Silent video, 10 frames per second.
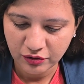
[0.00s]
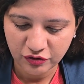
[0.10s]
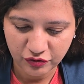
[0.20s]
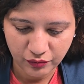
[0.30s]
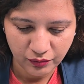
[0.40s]

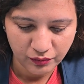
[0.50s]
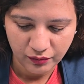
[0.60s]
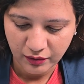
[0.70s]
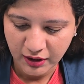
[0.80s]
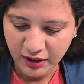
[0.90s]
So
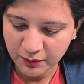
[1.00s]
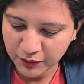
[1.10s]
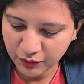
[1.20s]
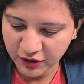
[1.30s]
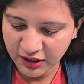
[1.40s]
in
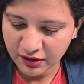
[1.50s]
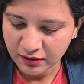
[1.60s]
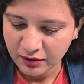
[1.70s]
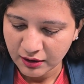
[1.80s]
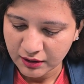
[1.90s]
purine,
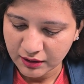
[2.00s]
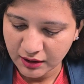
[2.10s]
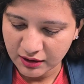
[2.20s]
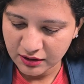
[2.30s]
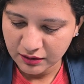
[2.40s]

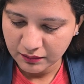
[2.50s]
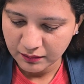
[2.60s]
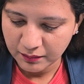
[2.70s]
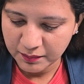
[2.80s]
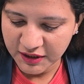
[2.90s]
there is
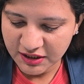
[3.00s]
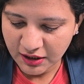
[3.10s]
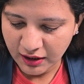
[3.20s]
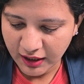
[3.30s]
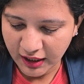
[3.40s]

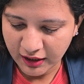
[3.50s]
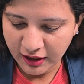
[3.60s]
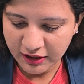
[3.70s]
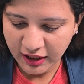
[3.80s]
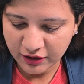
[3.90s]
beta
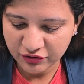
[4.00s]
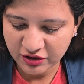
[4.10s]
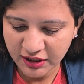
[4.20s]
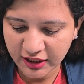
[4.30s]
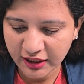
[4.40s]
N9
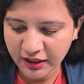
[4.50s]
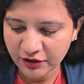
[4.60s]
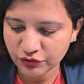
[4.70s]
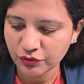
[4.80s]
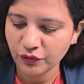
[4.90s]
glycosidic
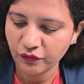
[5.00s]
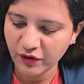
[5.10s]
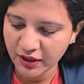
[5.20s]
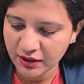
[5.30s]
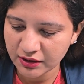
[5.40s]
linkage,
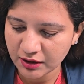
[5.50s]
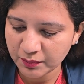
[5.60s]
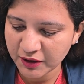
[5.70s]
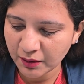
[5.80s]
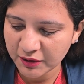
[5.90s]
whereas in
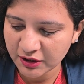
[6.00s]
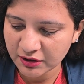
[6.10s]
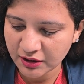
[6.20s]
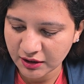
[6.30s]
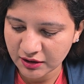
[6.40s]

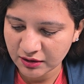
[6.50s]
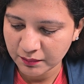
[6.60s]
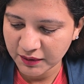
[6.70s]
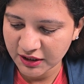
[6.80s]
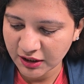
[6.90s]
pyrimidine, there is
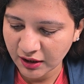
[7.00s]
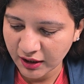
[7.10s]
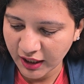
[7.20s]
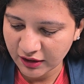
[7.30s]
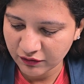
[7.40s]
beta
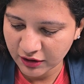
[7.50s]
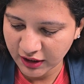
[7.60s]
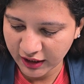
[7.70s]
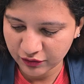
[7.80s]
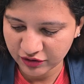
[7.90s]
N1
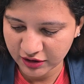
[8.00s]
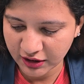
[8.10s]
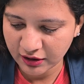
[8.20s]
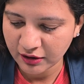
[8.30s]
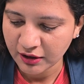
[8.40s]

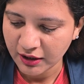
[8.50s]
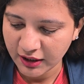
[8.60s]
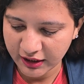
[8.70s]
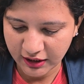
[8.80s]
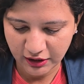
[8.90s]
glycosidic
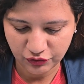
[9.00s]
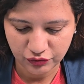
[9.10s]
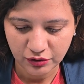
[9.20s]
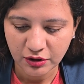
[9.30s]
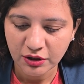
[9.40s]
linkage.